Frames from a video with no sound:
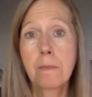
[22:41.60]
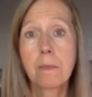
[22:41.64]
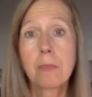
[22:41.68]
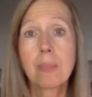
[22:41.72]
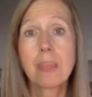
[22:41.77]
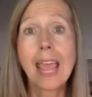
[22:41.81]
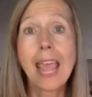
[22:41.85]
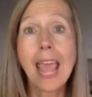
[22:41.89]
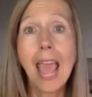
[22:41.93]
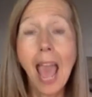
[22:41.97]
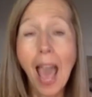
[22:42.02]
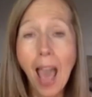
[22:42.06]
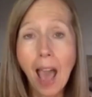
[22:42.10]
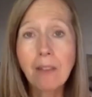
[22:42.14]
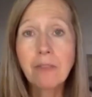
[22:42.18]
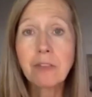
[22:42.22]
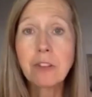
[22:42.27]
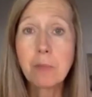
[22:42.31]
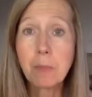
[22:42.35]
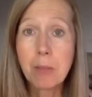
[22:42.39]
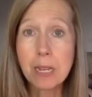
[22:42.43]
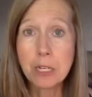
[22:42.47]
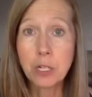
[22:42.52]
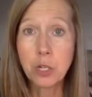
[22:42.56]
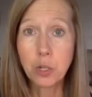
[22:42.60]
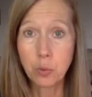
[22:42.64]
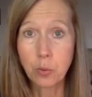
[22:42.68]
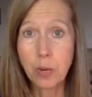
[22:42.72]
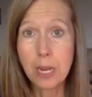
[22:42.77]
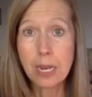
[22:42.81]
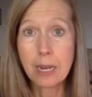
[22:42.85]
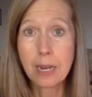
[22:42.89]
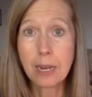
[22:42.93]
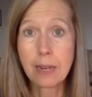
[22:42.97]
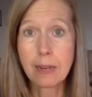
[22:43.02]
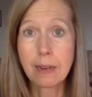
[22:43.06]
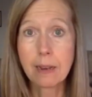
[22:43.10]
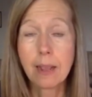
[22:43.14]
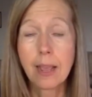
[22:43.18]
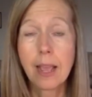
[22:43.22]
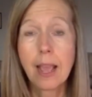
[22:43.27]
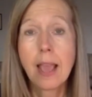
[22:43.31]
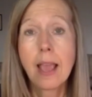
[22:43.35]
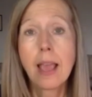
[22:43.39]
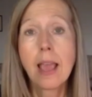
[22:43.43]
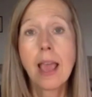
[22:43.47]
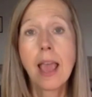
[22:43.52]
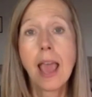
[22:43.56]
They have to be treated.
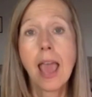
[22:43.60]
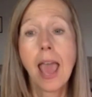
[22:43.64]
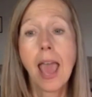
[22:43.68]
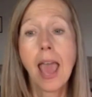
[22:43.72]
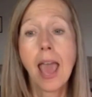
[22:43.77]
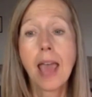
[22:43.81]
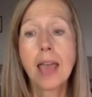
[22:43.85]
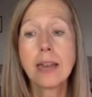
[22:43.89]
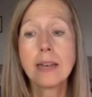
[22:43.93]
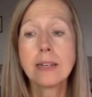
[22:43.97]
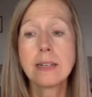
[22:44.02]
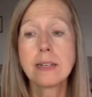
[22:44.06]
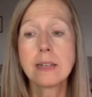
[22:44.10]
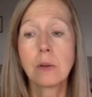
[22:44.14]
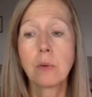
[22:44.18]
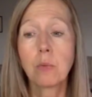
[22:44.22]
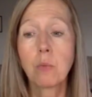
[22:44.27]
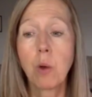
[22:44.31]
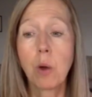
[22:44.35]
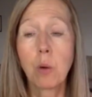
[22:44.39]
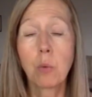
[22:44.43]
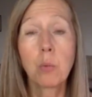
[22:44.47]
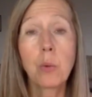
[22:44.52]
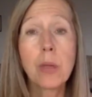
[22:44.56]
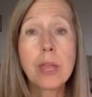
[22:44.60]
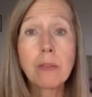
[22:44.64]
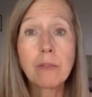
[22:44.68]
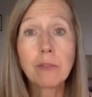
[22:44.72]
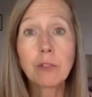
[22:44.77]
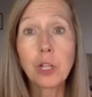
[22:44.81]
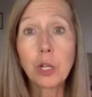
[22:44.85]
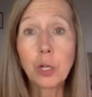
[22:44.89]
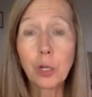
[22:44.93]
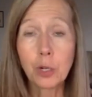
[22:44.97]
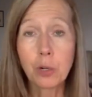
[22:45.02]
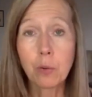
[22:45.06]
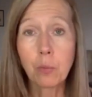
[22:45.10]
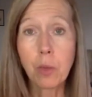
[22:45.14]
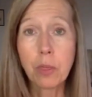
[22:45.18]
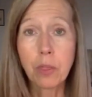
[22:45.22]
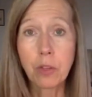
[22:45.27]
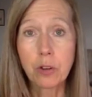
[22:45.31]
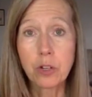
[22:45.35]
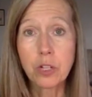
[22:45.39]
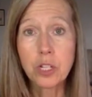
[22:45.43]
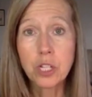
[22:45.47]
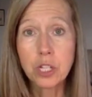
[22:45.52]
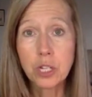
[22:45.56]
And what we've learned with
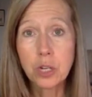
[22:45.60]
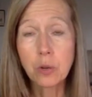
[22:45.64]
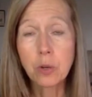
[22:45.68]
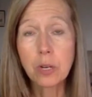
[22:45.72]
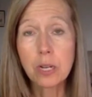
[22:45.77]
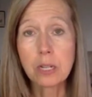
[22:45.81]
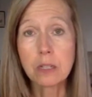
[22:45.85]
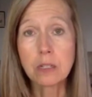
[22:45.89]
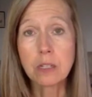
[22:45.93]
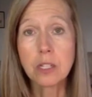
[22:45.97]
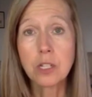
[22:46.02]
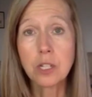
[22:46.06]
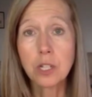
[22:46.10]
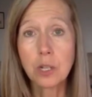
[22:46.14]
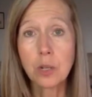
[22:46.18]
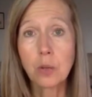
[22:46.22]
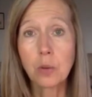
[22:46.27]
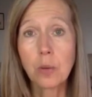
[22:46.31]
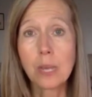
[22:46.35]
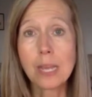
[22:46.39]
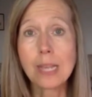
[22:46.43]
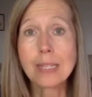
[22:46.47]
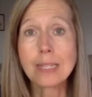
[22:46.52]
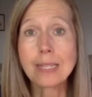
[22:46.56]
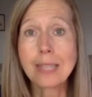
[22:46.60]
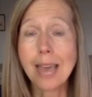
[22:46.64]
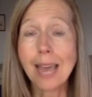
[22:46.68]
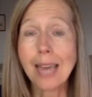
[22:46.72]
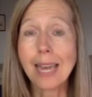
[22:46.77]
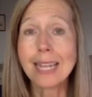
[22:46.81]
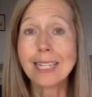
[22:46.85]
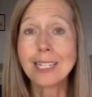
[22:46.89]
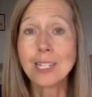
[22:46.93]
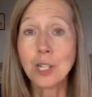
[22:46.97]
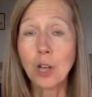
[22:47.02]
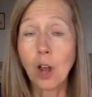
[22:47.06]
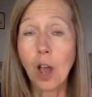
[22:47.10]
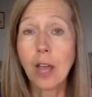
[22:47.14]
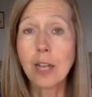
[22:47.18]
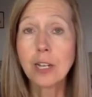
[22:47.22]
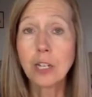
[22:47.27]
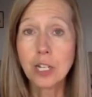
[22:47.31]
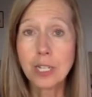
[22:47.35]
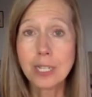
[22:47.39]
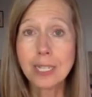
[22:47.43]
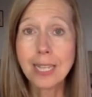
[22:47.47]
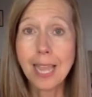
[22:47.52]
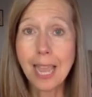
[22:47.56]
our students too is that it's
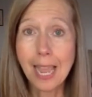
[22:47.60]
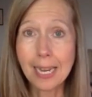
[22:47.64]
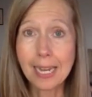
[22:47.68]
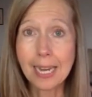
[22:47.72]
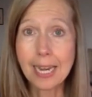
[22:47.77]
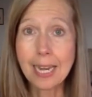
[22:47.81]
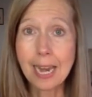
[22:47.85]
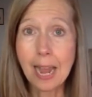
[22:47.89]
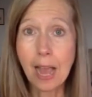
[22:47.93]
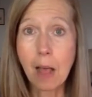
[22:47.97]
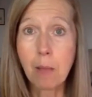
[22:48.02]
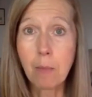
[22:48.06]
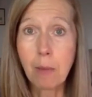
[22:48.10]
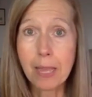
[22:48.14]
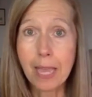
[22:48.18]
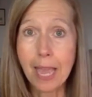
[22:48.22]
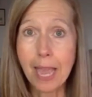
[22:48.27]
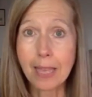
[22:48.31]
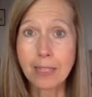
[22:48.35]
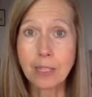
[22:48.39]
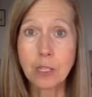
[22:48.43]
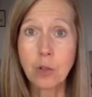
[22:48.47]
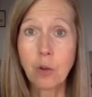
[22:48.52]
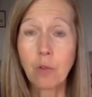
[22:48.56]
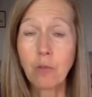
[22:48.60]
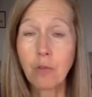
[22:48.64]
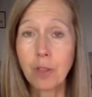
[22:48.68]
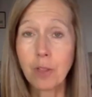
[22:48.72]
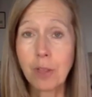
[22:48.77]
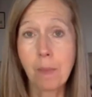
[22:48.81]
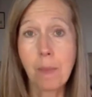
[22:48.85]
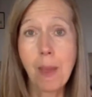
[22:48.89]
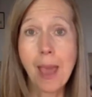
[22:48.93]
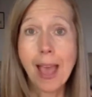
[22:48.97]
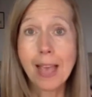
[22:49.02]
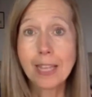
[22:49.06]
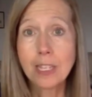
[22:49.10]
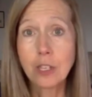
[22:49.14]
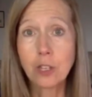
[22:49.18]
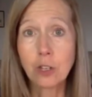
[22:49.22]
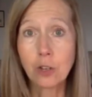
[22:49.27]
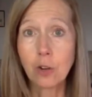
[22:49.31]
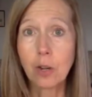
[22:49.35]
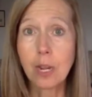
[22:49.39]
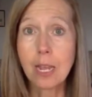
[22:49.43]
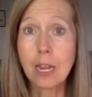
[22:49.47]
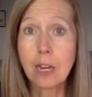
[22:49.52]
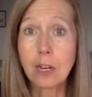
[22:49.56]
not just Candida albicans. So for the past
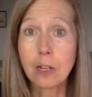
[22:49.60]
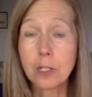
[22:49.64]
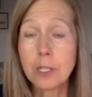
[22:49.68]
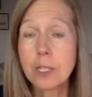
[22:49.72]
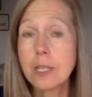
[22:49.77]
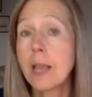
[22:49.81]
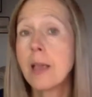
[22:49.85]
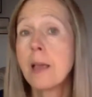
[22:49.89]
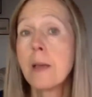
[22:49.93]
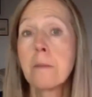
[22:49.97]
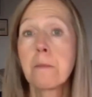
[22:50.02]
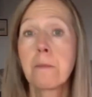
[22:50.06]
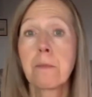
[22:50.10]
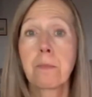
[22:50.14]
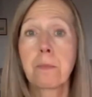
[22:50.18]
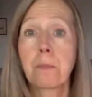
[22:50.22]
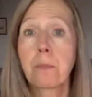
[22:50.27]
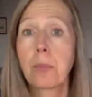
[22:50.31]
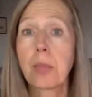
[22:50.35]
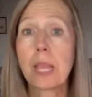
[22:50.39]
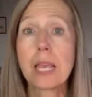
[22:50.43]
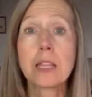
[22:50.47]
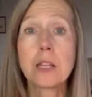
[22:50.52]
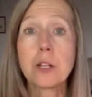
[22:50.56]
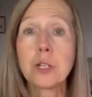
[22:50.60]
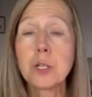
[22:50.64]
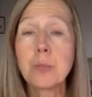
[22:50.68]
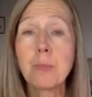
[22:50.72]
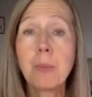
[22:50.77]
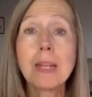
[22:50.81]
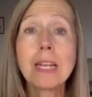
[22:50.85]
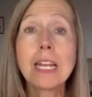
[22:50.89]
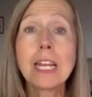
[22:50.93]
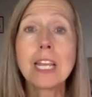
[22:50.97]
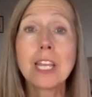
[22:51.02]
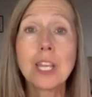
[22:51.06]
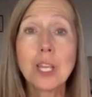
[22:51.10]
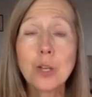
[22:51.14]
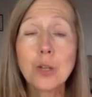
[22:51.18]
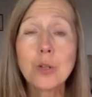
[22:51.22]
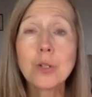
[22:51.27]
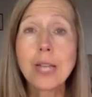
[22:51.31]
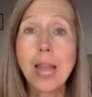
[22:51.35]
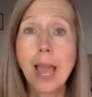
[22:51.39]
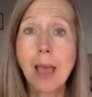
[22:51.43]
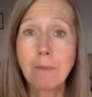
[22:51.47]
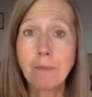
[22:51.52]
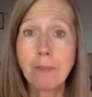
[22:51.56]
30 years, there's been a
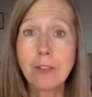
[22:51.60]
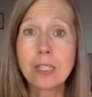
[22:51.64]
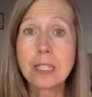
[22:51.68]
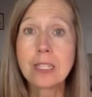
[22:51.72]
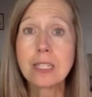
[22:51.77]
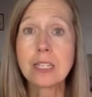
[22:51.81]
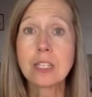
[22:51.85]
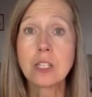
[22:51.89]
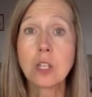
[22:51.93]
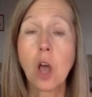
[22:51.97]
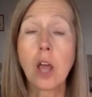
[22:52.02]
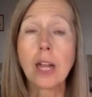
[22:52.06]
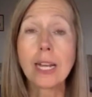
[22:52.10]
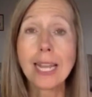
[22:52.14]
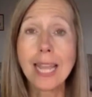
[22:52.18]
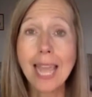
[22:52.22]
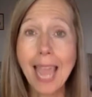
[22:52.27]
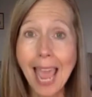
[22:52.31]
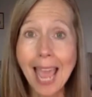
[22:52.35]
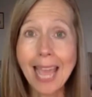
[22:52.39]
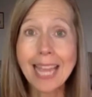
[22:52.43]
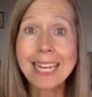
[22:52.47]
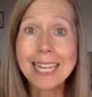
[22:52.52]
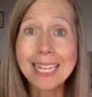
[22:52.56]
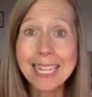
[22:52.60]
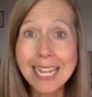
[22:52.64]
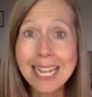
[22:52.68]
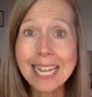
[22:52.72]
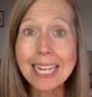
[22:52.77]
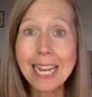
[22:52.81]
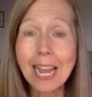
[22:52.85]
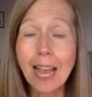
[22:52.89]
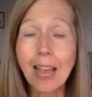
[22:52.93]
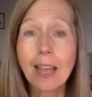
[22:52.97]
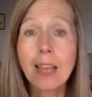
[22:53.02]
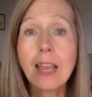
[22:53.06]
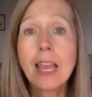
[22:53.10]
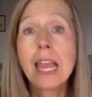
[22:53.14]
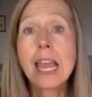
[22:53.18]
huge emphasis on Candida